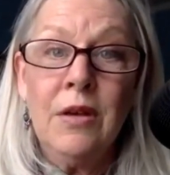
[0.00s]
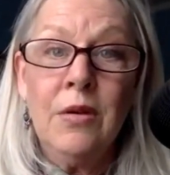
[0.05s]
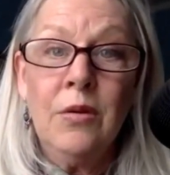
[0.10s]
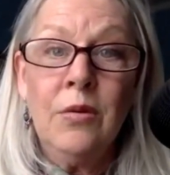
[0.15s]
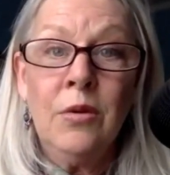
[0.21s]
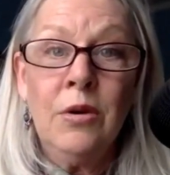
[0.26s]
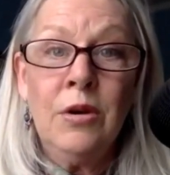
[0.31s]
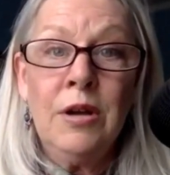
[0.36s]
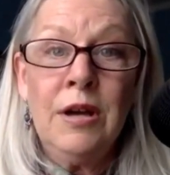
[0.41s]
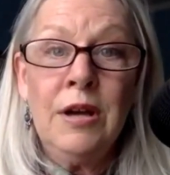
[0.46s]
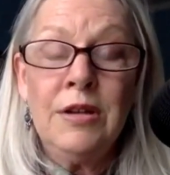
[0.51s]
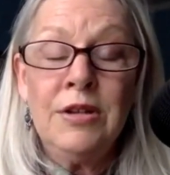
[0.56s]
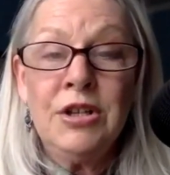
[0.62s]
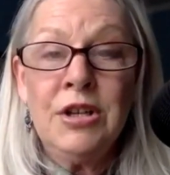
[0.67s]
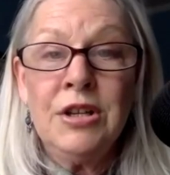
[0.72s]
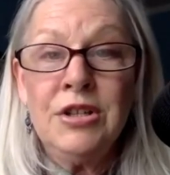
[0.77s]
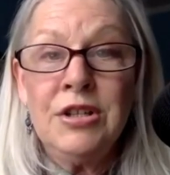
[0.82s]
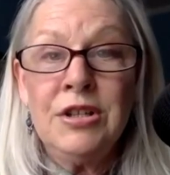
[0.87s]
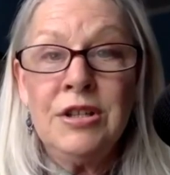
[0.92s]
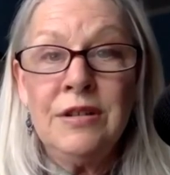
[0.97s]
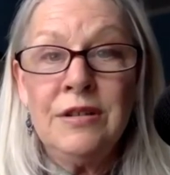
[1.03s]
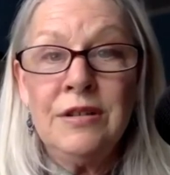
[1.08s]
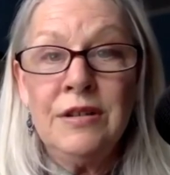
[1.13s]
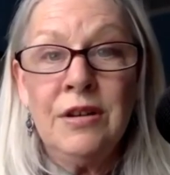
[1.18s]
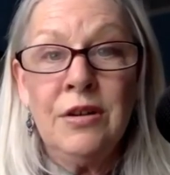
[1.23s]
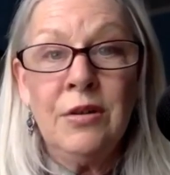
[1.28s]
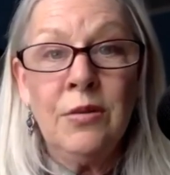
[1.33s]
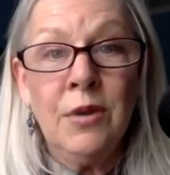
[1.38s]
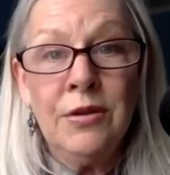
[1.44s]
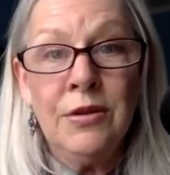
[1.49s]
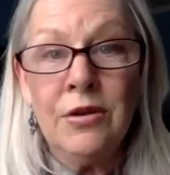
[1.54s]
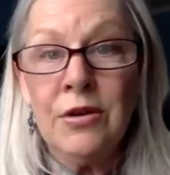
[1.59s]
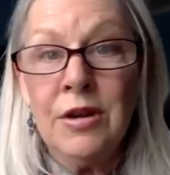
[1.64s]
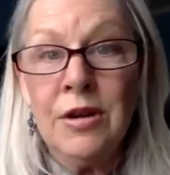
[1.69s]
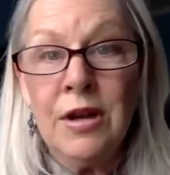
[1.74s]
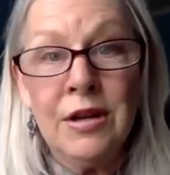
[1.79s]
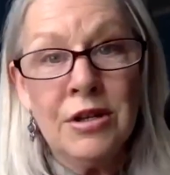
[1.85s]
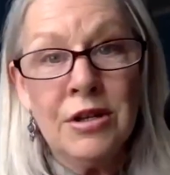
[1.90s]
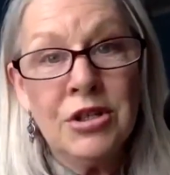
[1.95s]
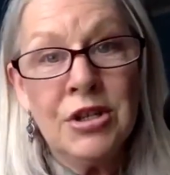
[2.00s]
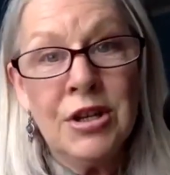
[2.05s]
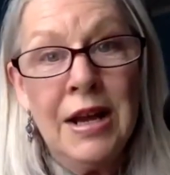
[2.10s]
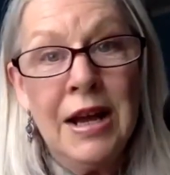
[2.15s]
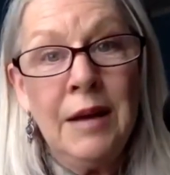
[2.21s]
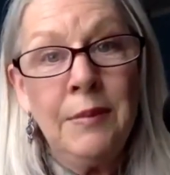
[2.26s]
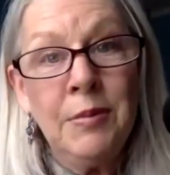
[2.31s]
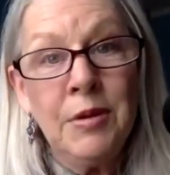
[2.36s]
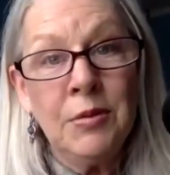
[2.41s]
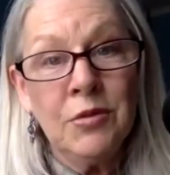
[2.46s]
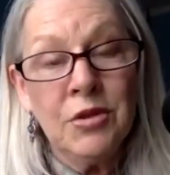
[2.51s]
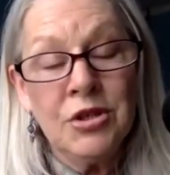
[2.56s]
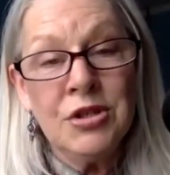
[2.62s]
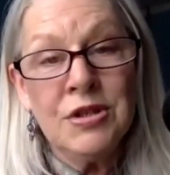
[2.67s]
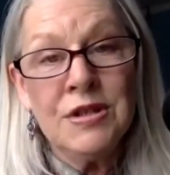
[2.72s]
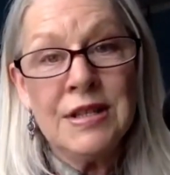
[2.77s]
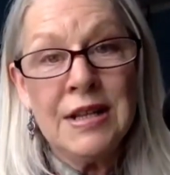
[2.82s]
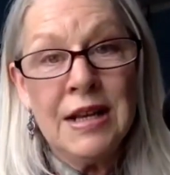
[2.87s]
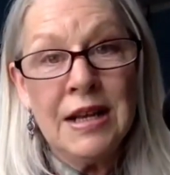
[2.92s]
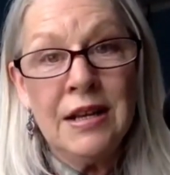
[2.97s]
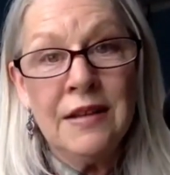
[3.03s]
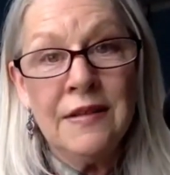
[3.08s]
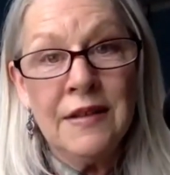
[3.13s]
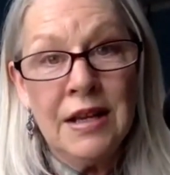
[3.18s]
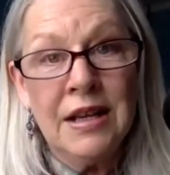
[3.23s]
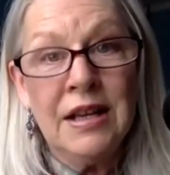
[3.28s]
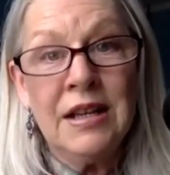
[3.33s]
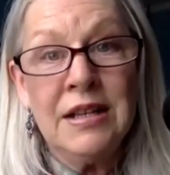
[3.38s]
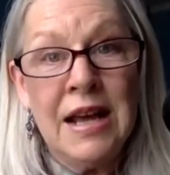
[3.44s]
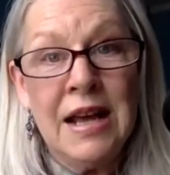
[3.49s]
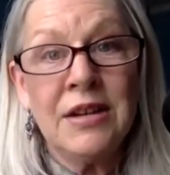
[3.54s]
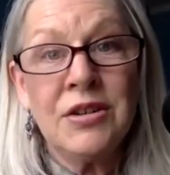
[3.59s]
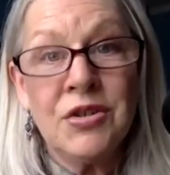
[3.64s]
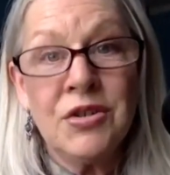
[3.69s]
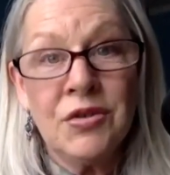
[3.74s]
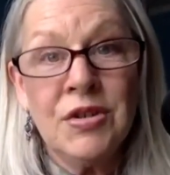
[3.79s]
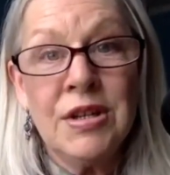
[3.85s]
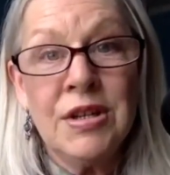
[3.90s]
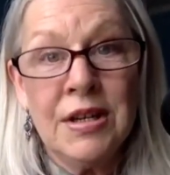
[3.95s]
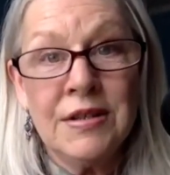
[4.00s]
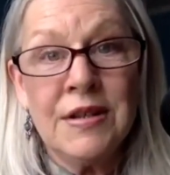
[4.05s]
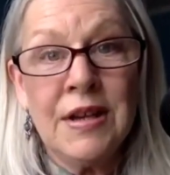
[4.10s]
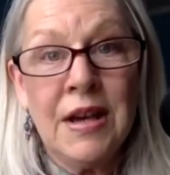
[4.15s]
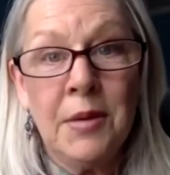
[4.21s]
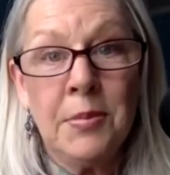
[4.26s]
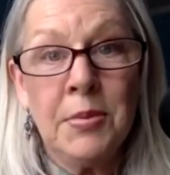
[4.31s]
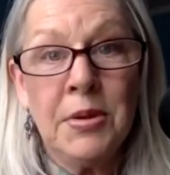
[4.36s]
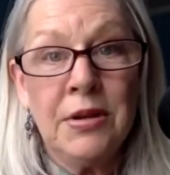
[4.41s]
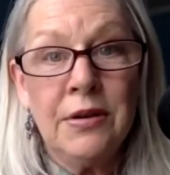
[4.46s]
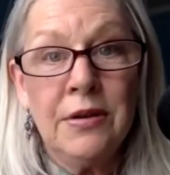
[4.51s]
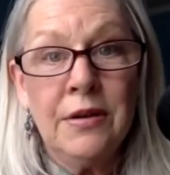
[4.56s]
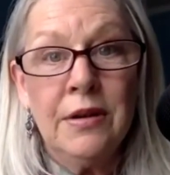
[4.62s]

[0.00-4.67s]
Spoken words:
We're not judging, whether or not it should happen. We're just stating that it actually does happen.